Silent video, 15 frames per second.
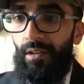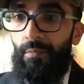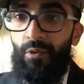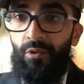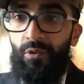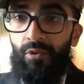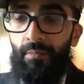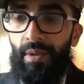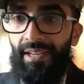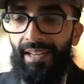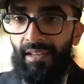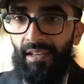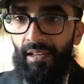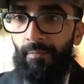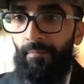Muslim
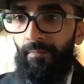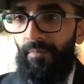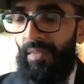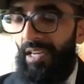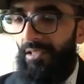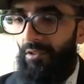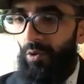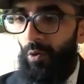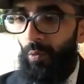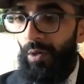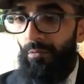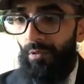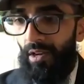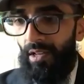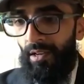identity. And so we
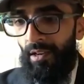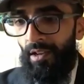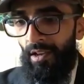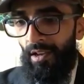run